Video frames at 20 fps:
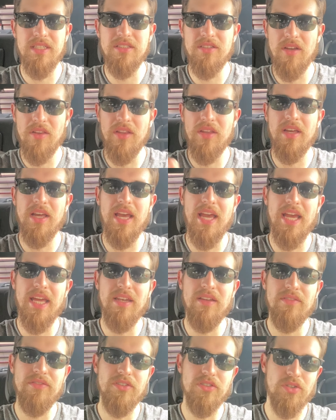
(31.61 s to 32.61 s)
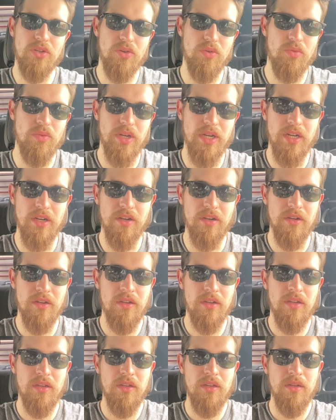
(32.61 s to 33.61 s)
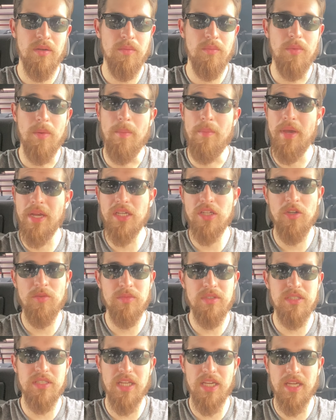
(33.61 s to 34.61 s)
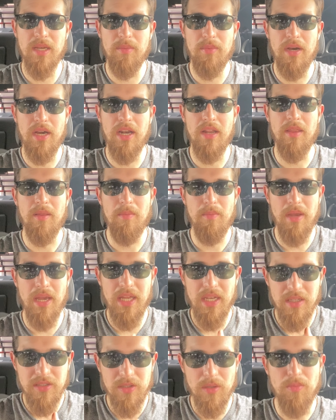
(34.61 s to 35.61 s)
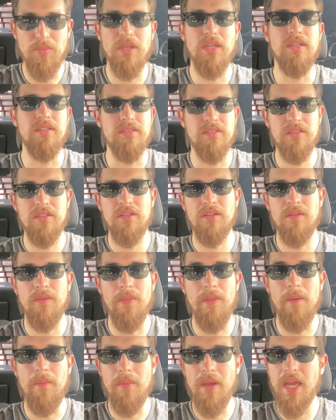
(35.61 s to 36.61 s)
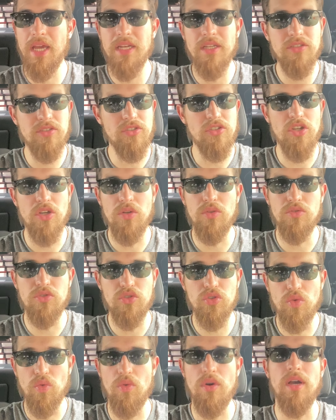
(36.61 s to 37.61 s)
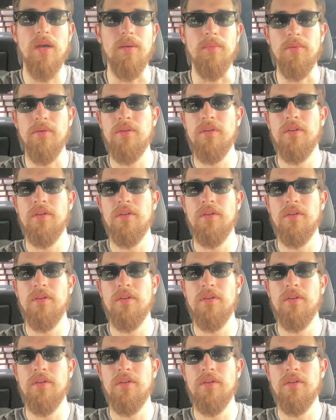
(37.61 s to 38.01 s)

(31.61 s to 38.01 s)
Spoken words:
on the end of his career, but make no mistake about it, the man is a beast. The man is no scrub.